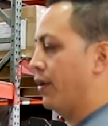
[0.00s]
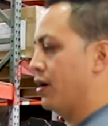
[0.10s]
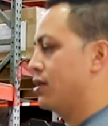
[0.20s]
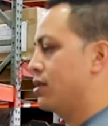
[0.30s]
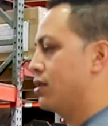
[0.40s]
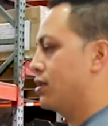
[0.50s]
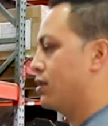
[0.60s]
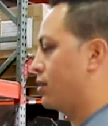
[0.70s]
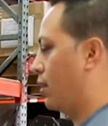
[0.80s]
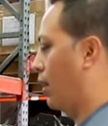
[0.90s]
There
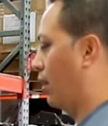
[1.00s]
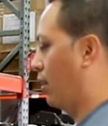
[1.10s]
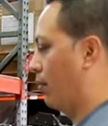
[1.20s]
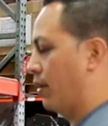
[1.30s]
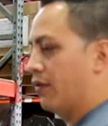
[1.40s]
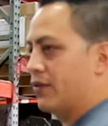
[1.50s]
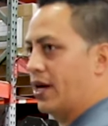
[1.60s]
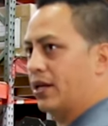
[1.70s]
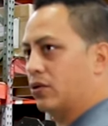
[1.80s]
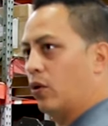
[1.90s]
is a little bit of
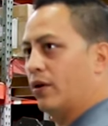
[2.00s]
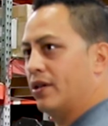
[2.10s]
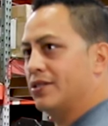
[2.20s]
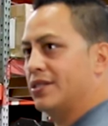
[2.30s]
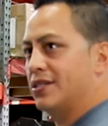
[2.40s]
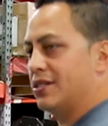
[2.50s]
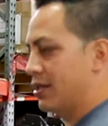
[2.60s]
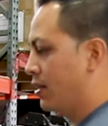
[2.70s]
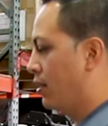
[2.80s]
tight tolerances